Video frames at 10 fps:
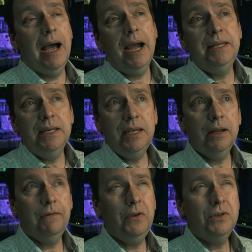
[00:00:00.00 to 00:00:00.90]
I did
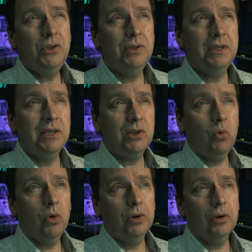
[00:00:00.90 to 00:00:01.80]
get a few students this
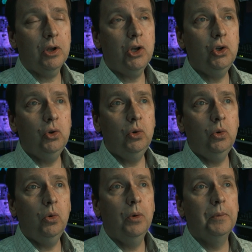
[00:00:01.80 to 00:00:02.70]
quarter
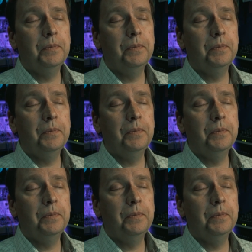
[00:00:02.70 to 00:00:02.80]
who